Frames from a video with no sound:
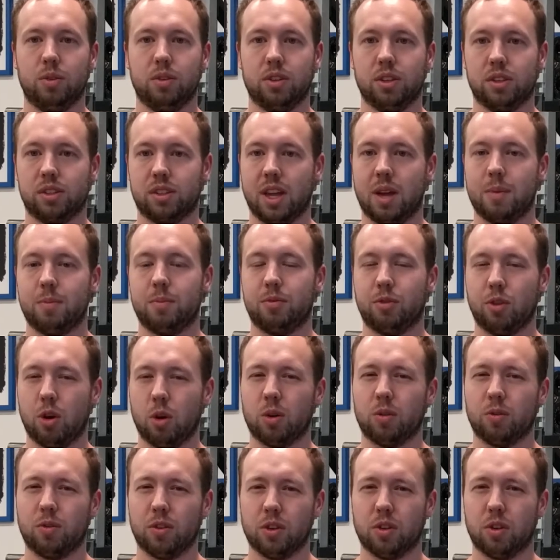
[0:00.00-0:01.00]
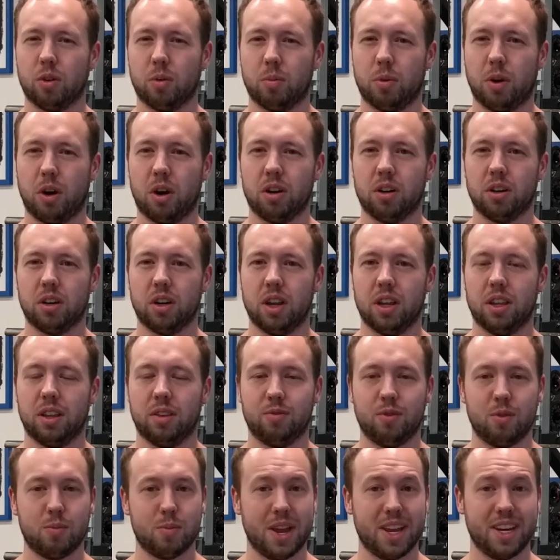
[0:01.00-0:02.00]
just kept growing further apart and
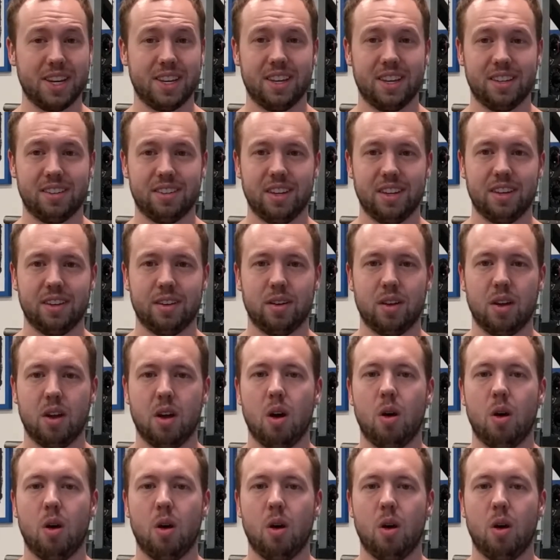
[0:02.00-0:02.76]
remained distant?